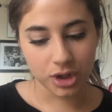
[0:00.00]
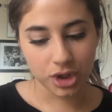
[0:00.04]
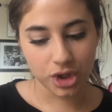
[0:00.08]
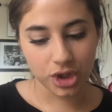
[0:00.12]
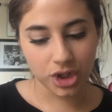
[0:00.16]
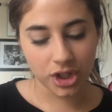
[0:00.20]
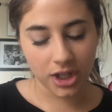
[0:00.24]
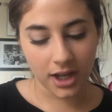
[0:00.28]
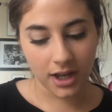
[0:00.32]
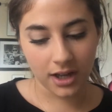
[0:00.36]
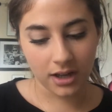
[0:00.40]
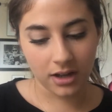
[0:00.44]

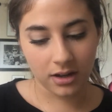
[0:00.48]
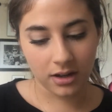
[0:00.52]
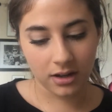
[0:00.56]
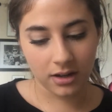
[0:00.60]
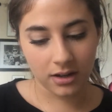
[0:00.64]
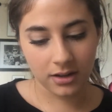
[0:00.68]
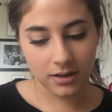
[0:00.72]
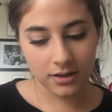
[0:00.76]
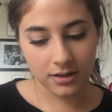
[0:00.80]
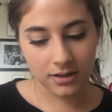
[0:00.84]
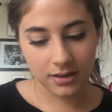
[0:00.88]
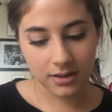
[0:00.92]

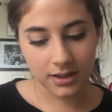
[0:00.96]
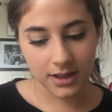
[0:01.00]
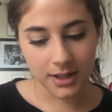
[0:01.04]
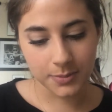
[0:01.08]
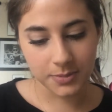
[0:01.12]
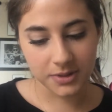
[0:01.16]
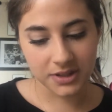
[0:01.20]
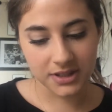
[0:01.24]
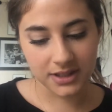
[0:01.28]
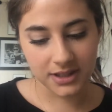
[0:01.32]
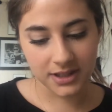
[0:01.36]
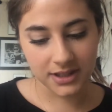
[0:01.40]
gel
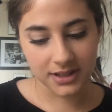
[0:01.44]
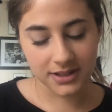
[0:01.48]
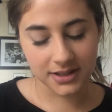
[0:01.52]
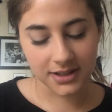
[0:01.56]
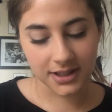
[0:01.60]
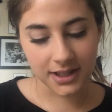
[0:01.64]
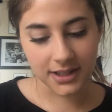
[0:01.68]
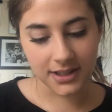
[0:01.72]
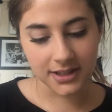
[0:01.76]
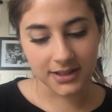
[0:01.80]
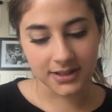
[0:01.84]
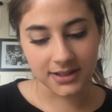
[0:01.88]

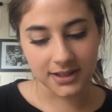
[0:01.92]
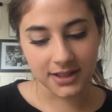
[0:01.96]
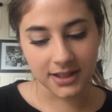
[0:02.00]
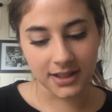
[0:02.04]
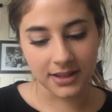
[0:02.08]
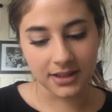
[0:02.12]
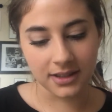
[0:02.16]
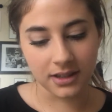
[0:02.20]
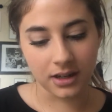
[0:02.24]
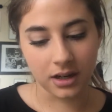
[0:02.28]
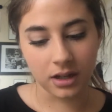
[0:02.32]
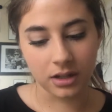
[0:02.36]
lipsticks, and it's
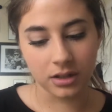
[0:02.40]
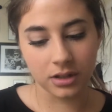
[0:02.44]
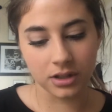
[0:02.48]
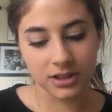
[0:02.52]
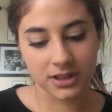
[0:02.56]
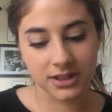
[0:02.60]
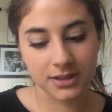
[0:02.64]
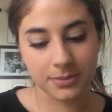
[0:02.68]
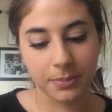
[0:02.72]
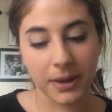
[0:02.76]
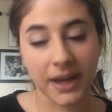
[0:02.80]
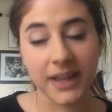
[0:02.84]
in the color
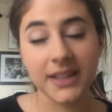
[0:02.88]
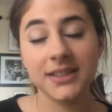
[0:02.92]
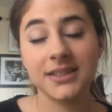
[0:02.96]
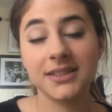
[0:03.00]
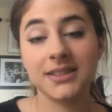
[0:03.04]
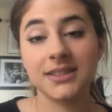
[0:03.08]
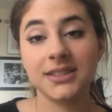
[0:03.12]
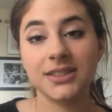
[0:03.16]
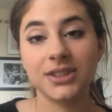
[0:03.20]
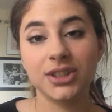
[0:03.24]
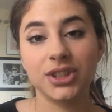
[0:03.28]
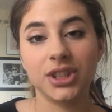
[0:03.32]

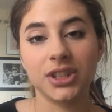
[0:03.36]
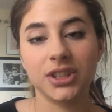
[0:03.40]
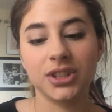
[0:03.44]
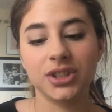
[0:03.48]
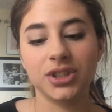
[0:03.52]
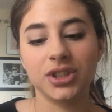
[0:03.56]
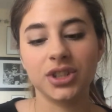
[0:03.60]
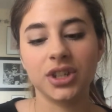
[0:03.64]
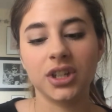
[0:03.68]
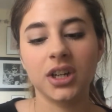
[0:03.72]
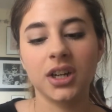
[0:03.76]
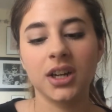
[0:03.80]
Spiced
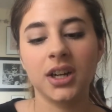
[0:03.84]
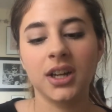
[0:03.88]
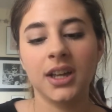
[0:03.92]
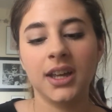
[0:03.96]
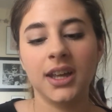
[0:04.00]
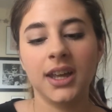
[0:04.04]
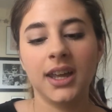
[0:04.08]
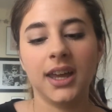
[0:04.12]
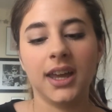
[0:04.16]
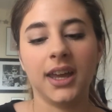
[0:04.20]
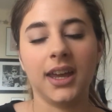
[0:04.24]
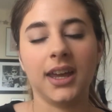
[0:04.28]
Ginger,
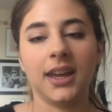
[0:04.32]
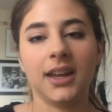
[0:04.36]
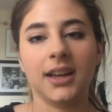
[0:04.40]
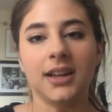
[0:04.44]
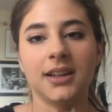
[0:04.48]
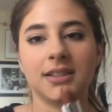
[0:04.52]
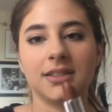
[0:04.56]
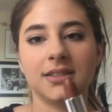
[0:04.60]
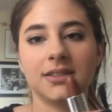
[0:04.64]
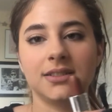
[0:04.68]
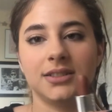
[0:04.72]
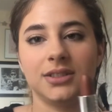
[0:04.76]

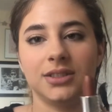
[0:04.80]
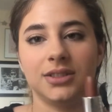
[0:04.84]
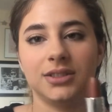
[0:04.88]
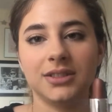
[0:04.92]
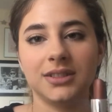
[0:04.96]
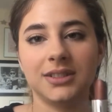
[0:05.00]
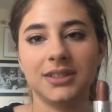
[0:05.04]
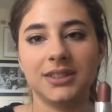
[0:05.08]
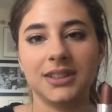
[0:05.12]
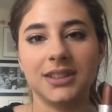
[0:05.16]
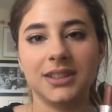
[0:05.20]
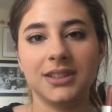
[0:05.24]
and you
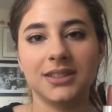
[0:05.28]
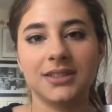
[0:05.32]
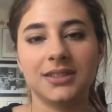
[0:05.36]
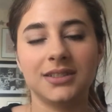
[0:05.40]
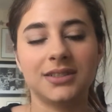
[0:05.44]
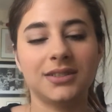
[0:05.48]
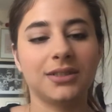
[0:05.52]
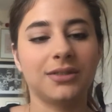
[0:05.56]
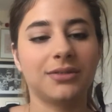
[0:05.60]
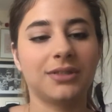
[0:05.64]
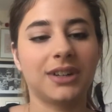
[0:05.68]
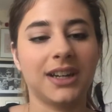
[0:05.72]
can see it's
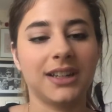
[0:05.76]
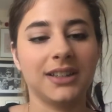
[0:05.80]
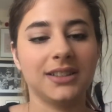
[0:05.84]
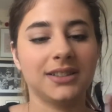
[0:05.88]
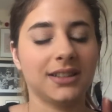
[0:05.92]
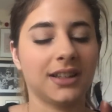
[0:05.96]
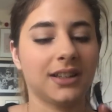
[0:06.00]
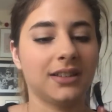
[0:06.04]
so nice.